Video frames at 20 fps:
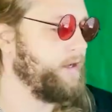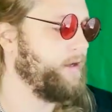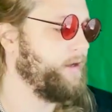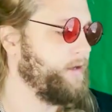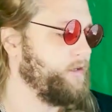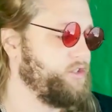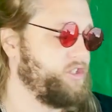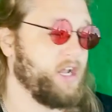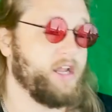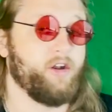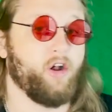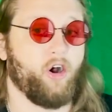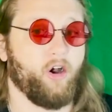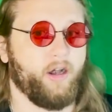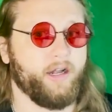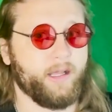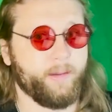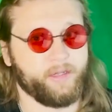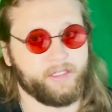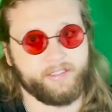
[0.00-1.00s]
Jane
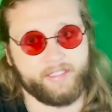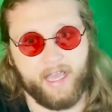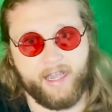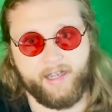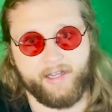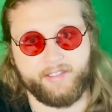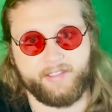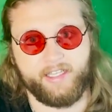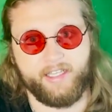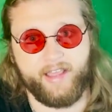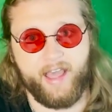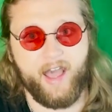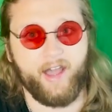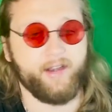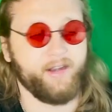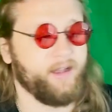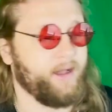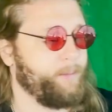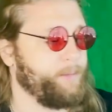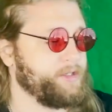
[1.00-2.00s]
Hardy, I'm excited to see
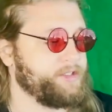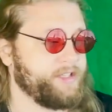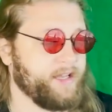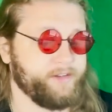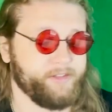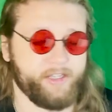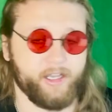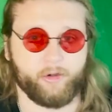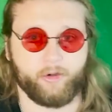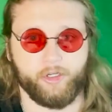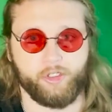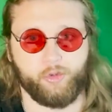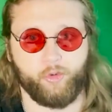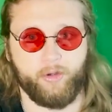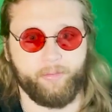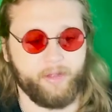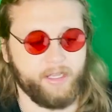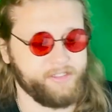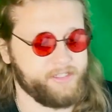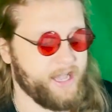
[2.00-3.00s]
that. I'm excited to see how Christian
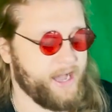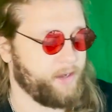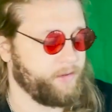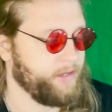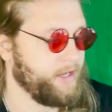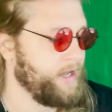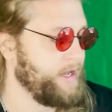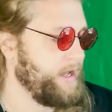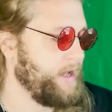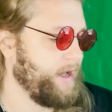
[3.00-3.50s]
Wood plays out.